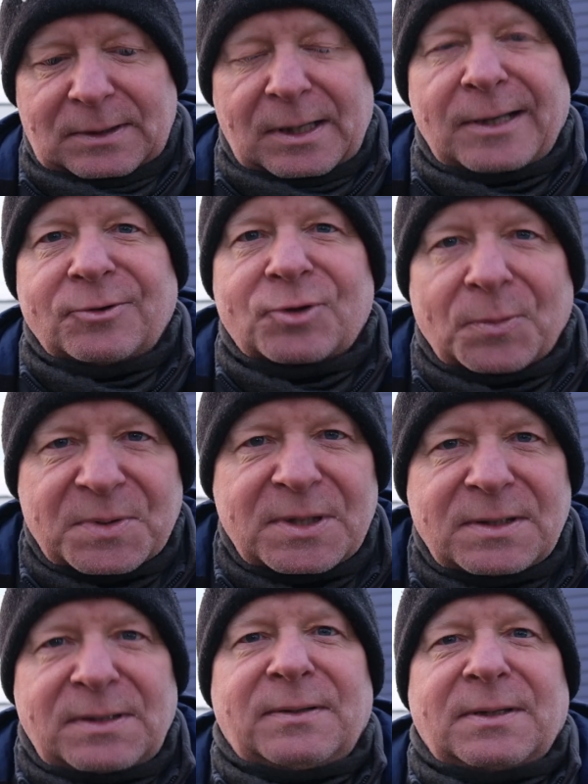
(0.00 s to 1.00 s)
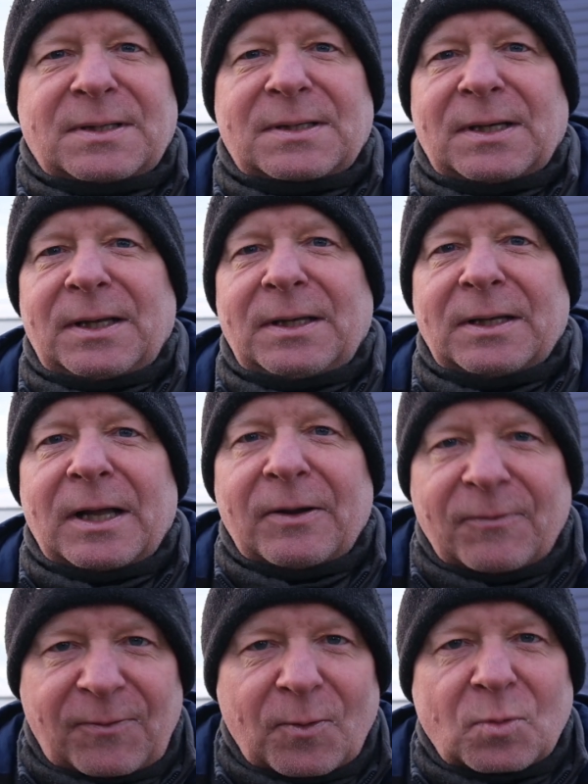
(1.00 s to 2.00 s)
it drops into the sea,
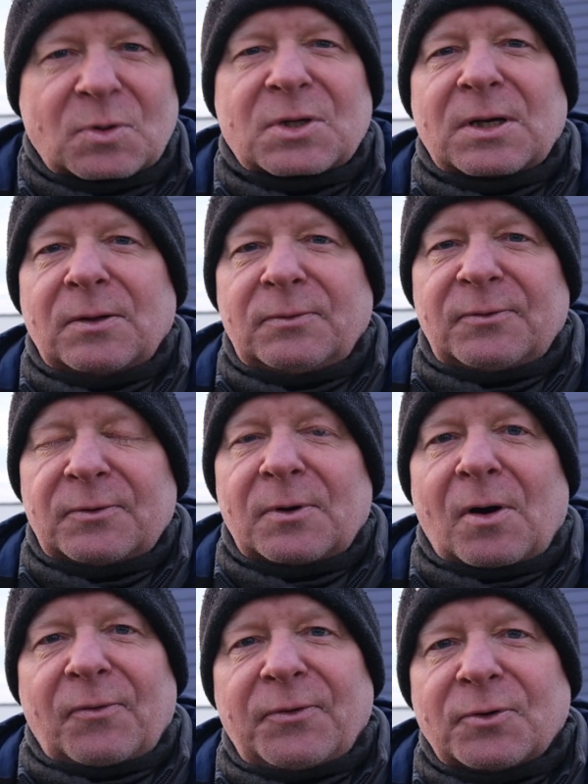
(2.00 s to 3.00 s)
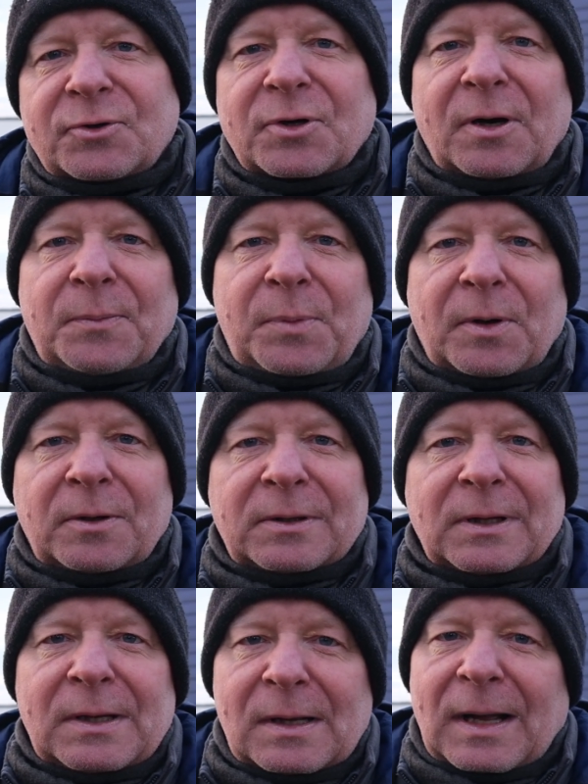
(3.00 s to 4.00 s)
it falls over off your
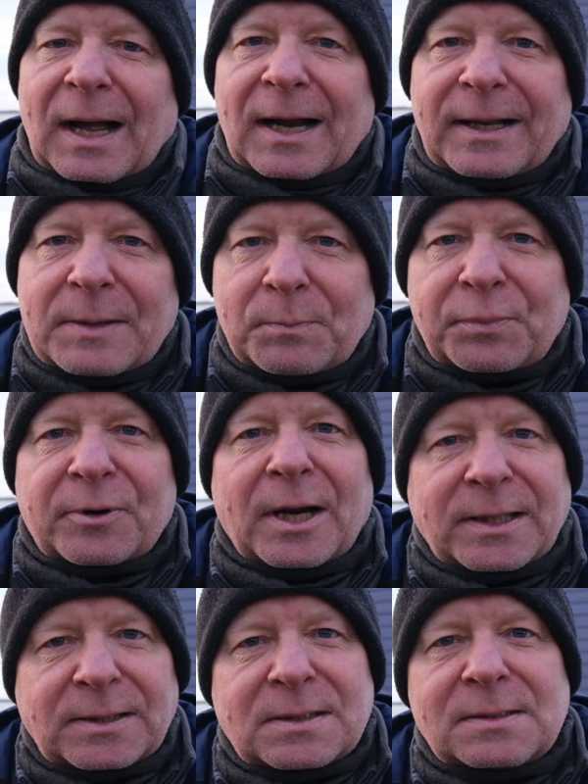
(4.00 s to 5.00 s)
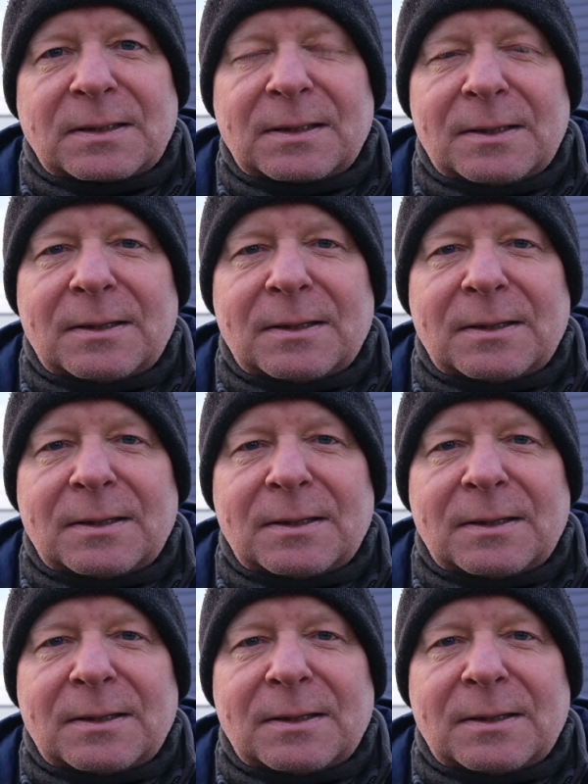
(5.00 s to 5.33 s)
tripod and it breaks.